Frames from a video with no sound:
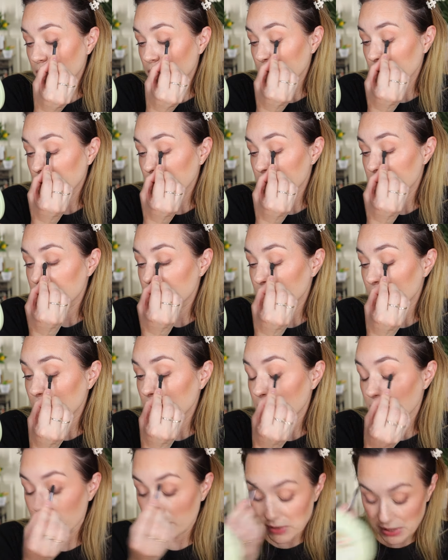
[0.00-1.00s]
because we're
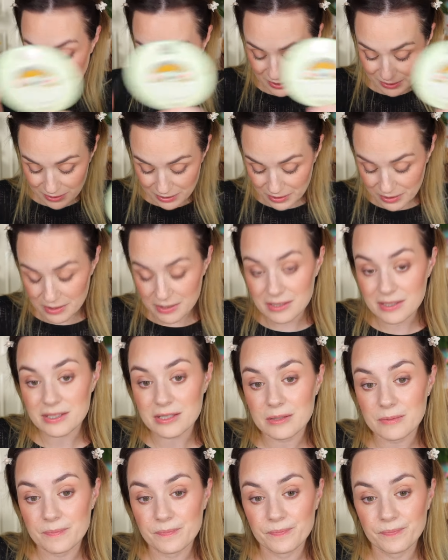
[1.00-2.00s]
gonna blend
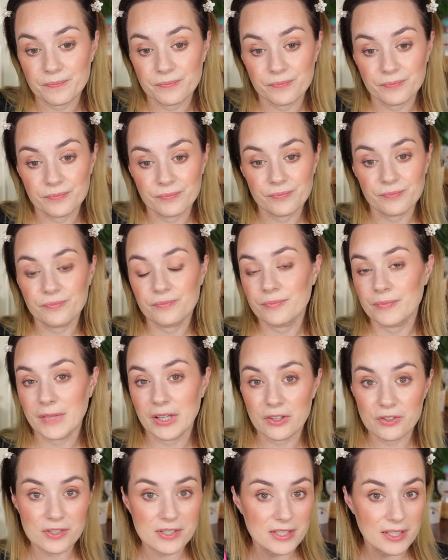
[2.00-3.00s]
this.
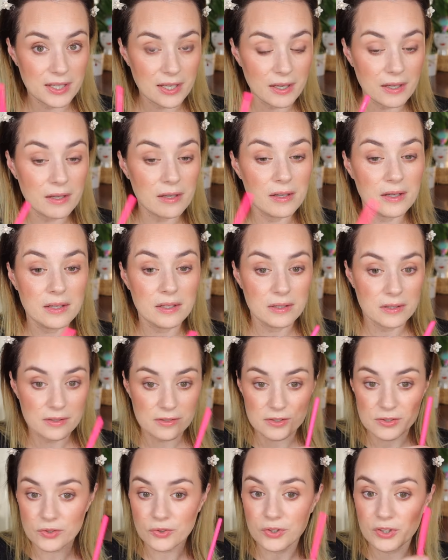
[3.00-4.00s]
You see?
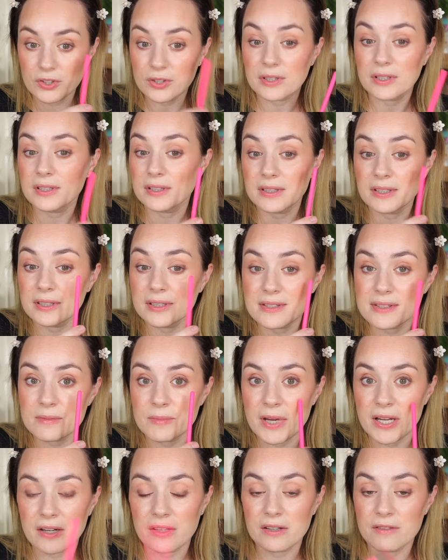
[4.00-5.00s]
So it, it doesn't
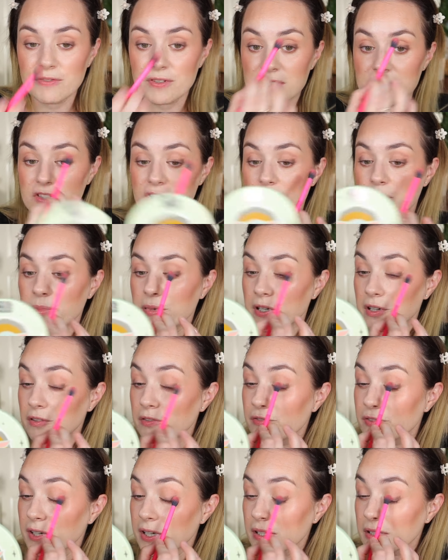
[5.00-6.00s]
matter if it's not
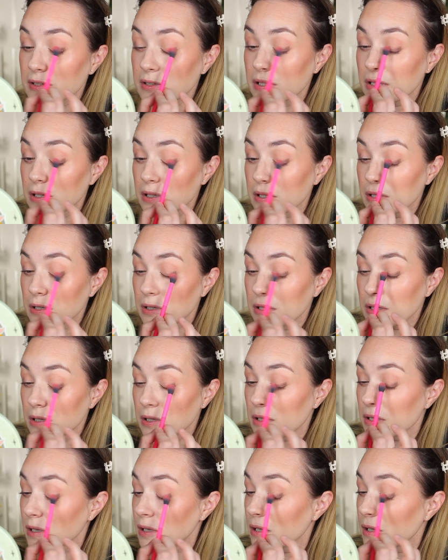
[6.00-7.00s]
perfect
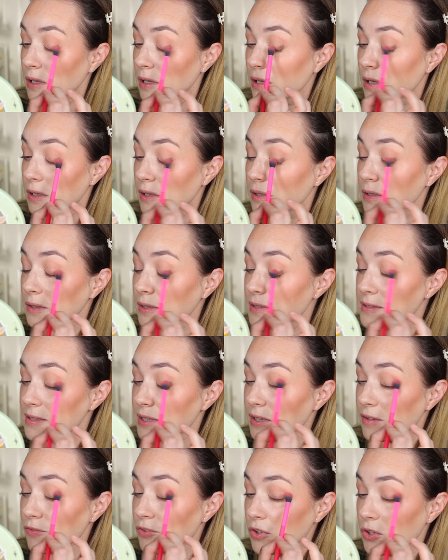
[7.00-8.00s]
because
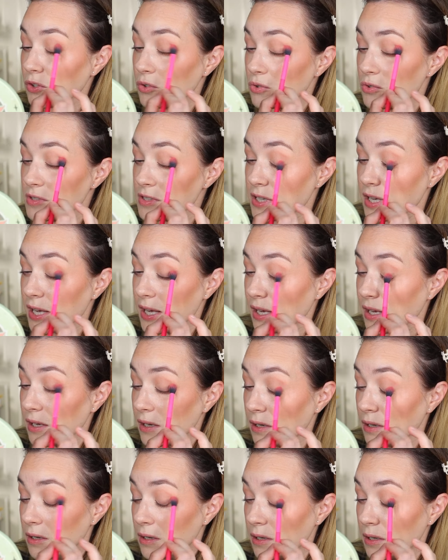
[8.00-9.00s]
if you use
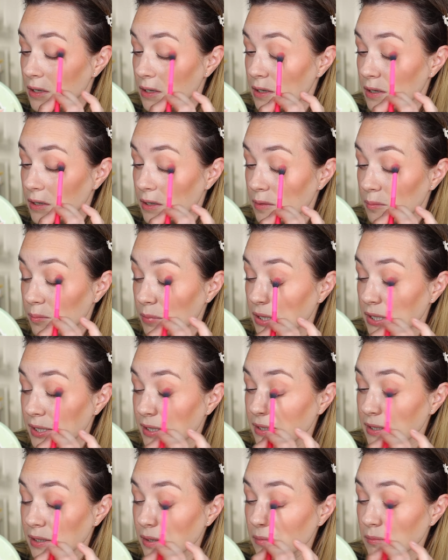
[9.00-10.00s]
a
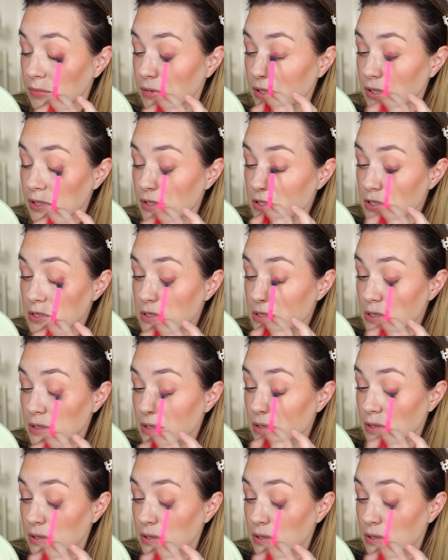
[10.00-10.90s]
blending brush,